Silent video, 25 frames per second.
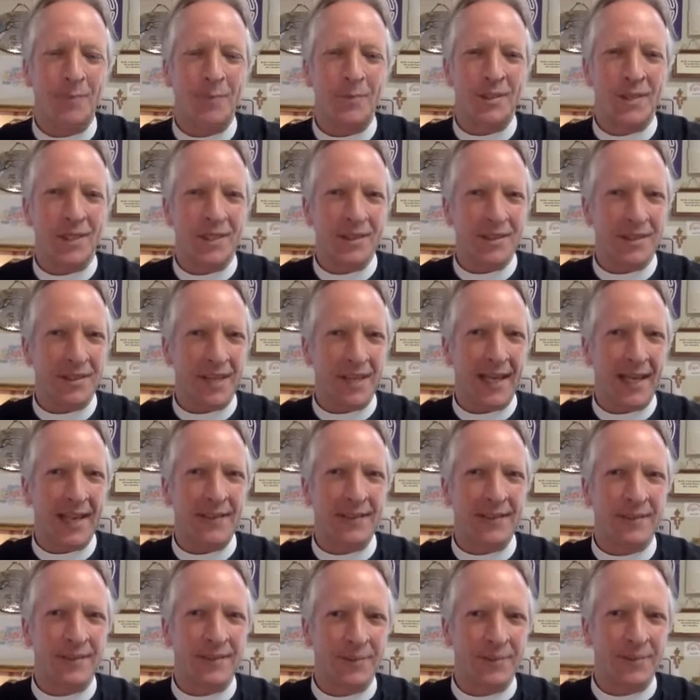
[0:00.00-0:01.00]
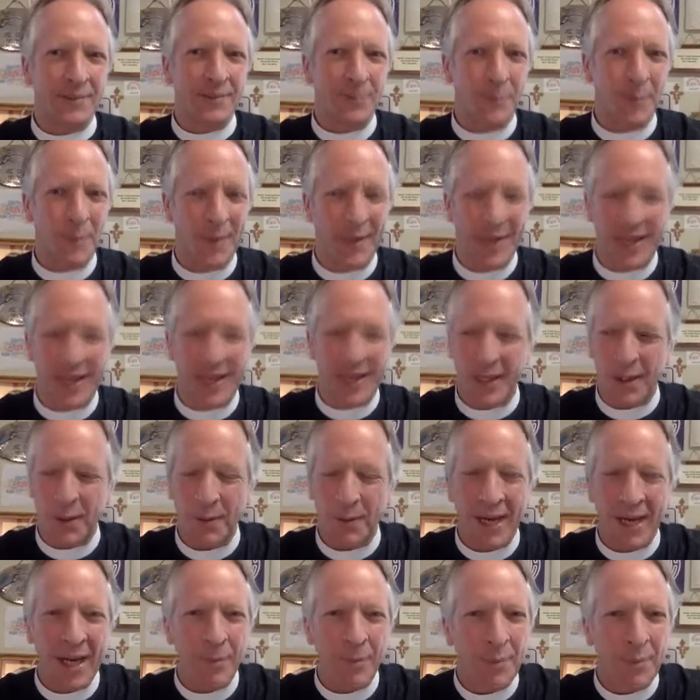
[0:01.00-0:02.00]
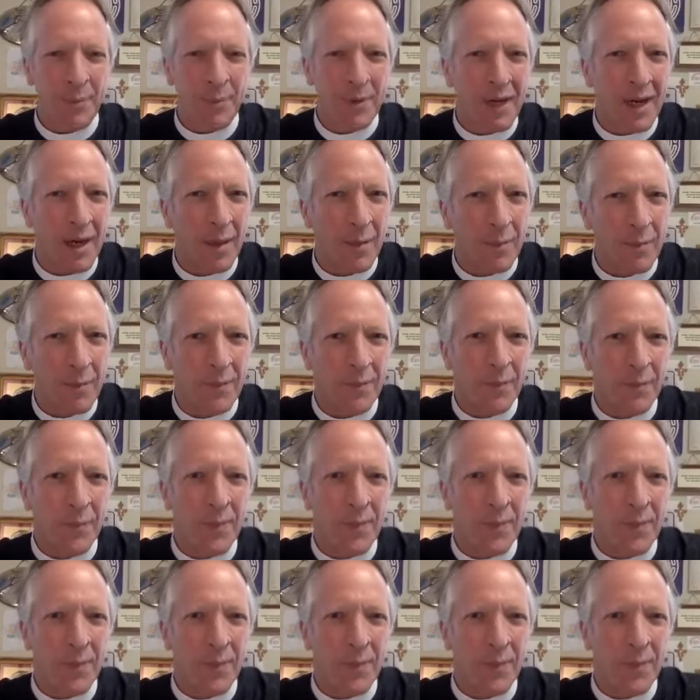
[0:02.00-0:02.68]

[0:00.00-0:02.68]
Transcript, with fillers: just as we begin to wrap up,